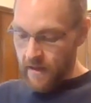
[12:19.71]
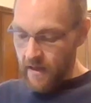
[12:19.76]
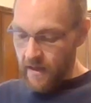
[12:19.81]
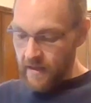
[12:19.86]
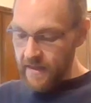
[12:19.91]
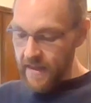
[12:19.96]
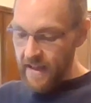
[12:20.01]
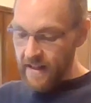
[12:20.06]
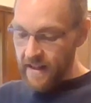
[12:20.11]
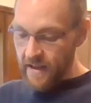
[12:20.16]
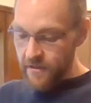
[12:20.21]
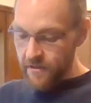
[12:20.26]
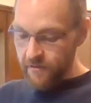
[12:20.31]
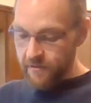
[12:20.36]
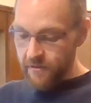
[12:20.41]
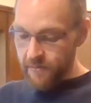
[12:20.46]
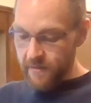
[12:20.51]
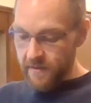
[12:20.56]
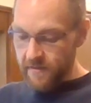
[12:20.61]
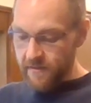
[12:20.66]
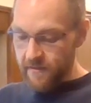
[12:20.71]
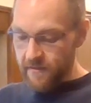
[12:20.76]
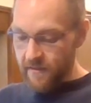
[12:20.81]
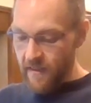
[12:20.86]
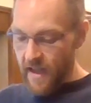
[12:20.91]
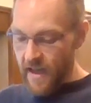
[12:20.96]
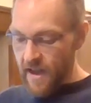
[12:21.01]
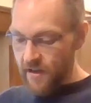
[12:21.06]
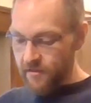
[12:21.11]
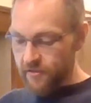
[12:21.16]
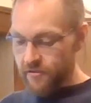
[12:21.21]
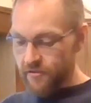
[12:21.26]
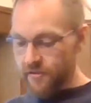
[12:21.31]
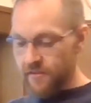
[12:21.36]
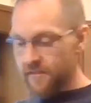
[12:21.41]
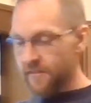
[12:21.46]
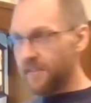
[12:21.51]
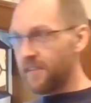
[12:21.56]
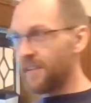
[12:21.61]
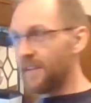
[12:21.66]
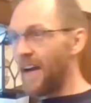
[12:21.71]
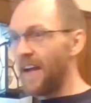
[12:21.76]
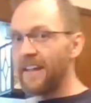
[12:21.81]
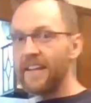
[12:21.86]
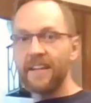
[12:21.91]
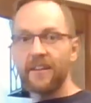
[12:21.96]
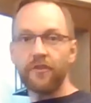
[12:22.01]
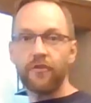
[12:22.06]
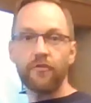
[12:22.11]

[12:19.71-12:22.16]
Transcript: Again, I use the Mrs. Dash just to kind of get a